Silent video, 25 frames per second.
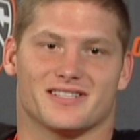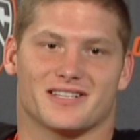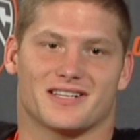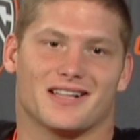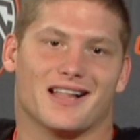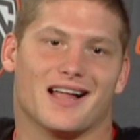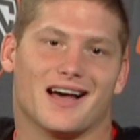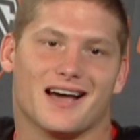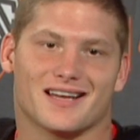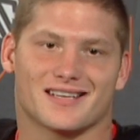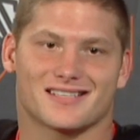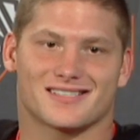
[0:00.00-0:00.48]
the
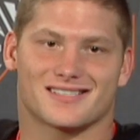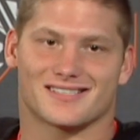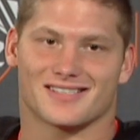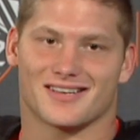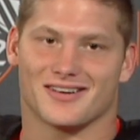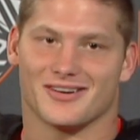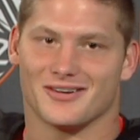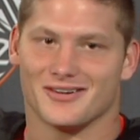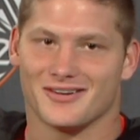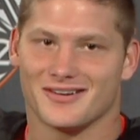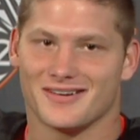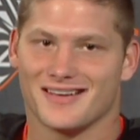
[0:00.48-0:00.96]
class,
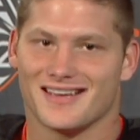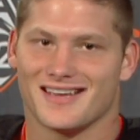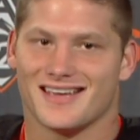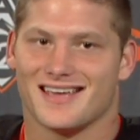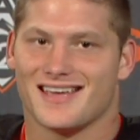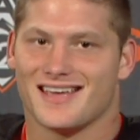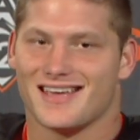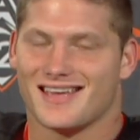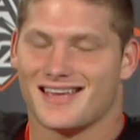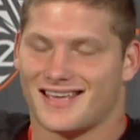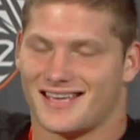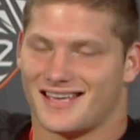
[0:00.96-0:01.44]
so
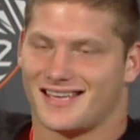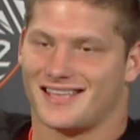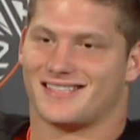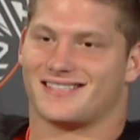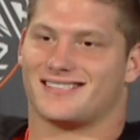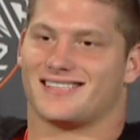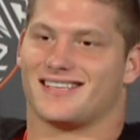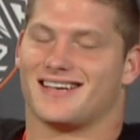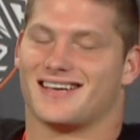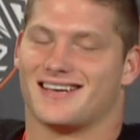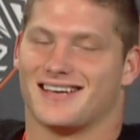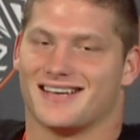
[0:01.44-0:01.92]

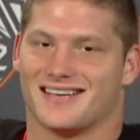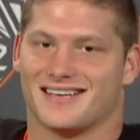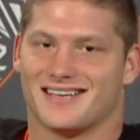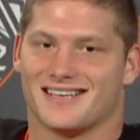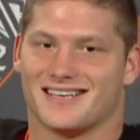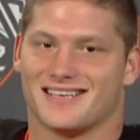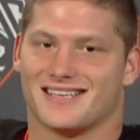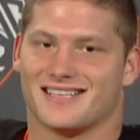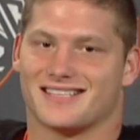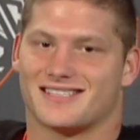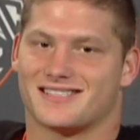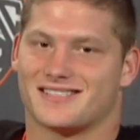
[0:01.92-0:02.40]
it's uh,
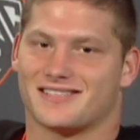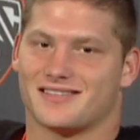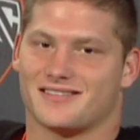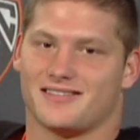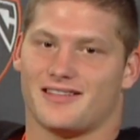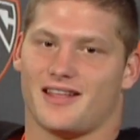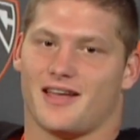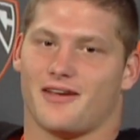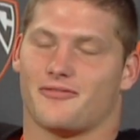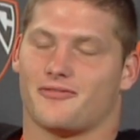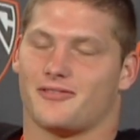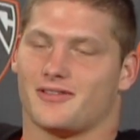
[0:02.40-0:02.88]
it's
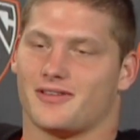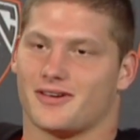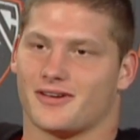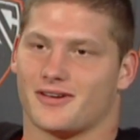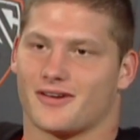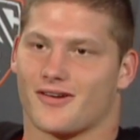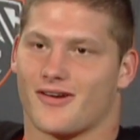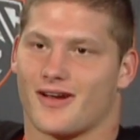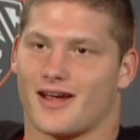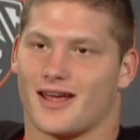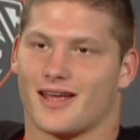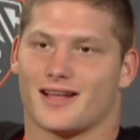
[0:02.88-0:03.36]
definitely a
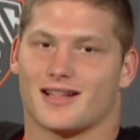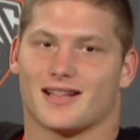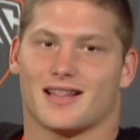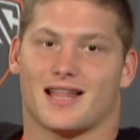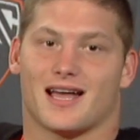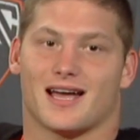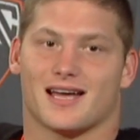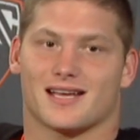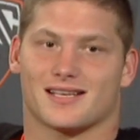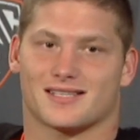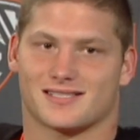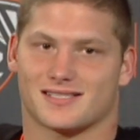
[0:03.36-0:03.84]
great
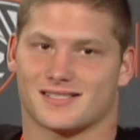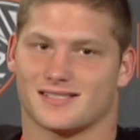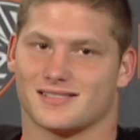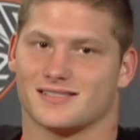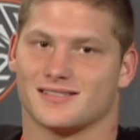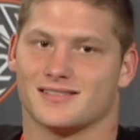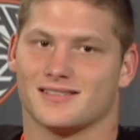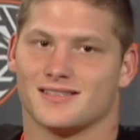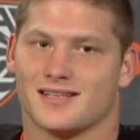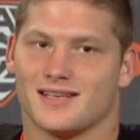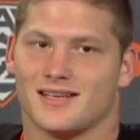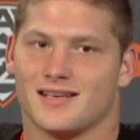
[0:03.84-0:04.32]
class,
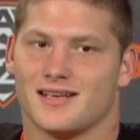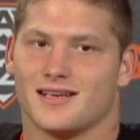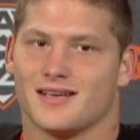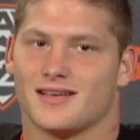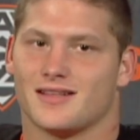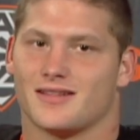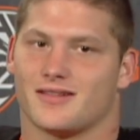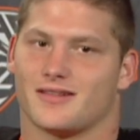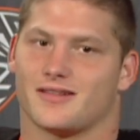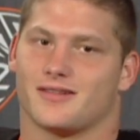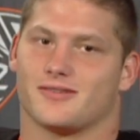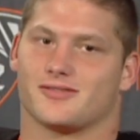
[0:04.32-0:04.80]
and
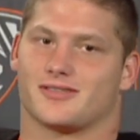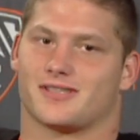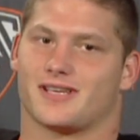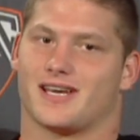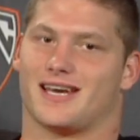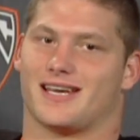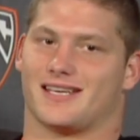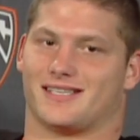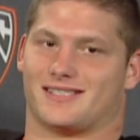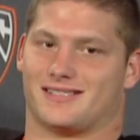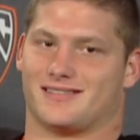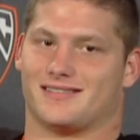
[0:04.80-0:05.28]
those
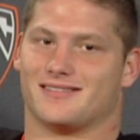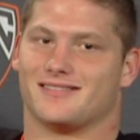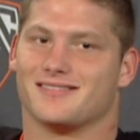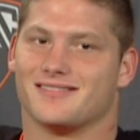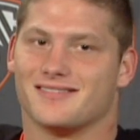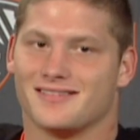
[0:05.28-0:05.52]
guys